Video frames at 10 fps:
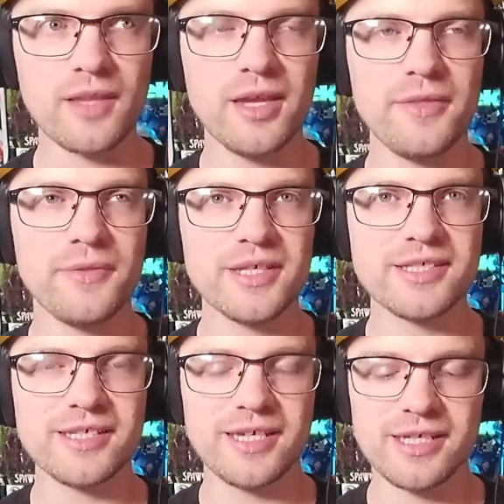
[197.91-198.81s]

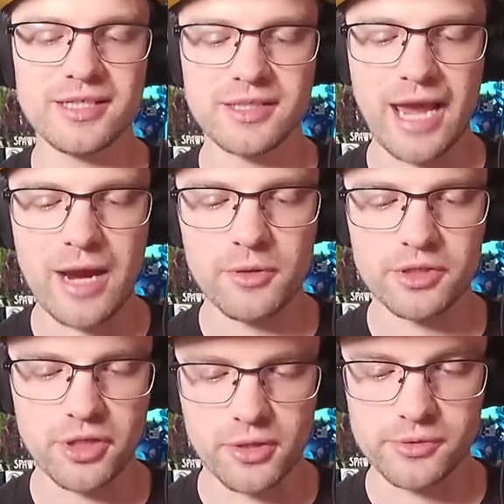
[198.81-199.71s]
this is
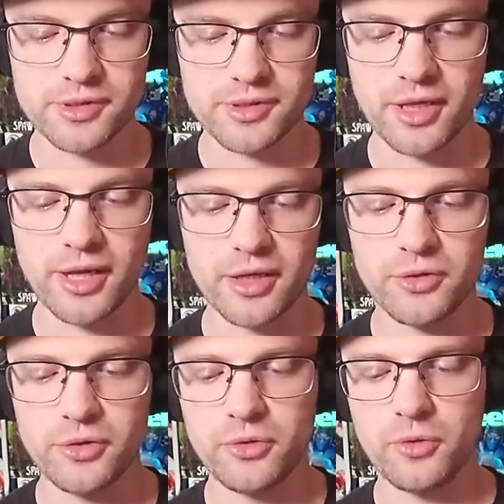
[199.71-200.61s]
Howard Jones,
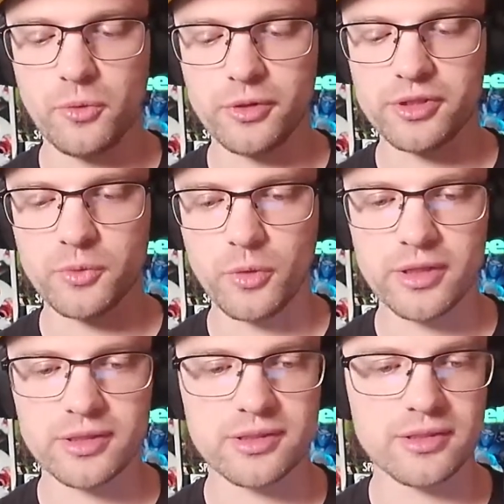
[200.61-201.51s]
who was
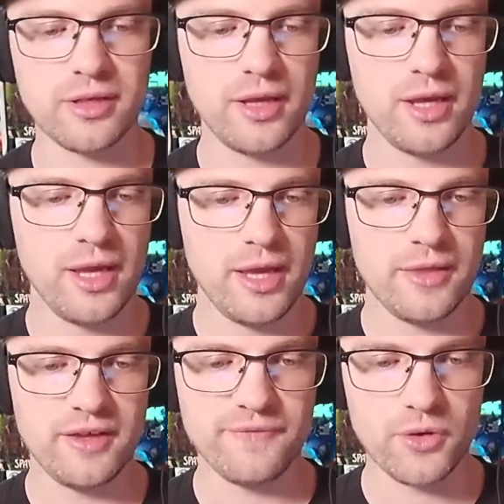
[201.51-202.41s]
once
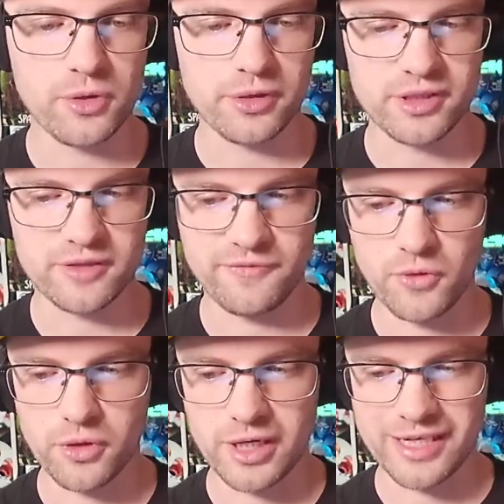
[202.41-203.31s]
the vocalist
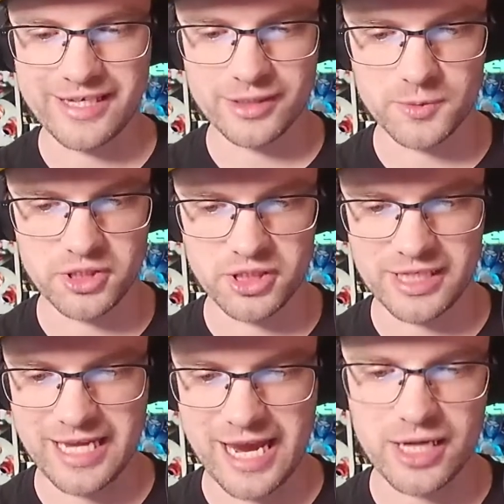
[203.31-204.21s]
for Killswitch
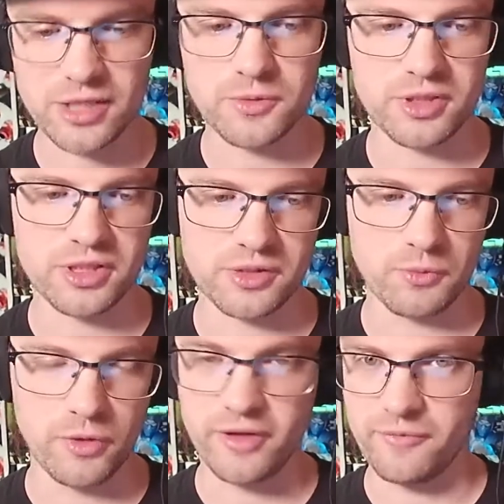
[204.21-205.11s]
Engage, which
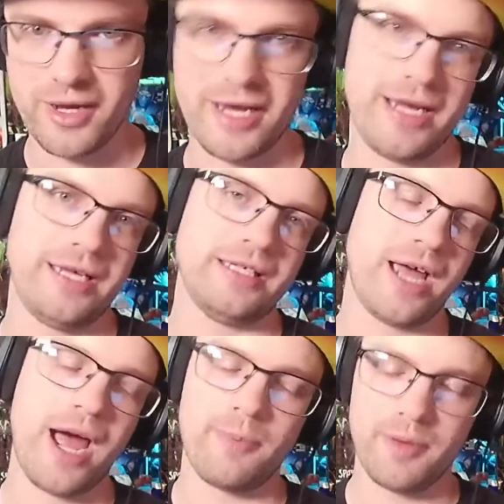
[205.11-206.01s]
is one of my
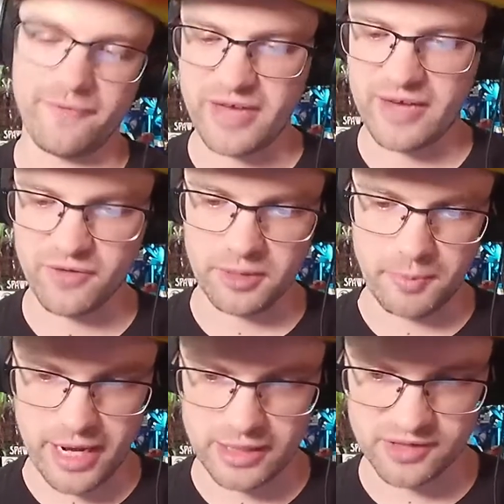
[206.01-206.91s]
top
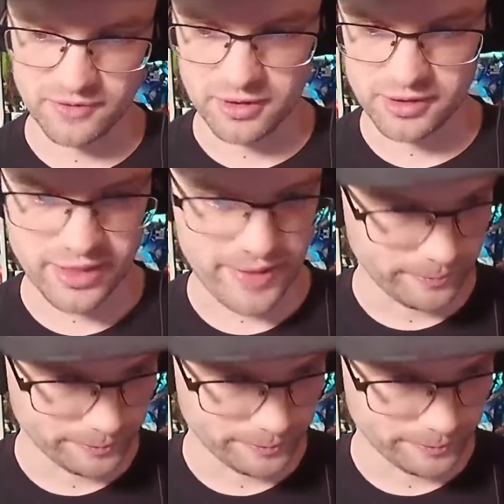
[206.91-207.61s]
favorite bands of all time.